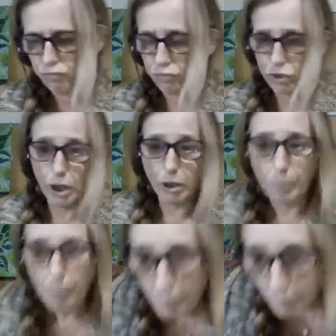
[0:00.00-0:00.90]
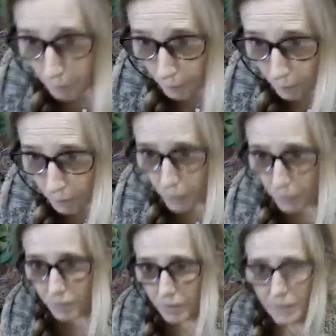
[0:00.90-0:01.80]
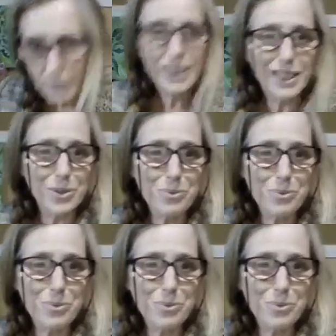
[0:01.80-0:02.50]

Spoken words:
So, it's your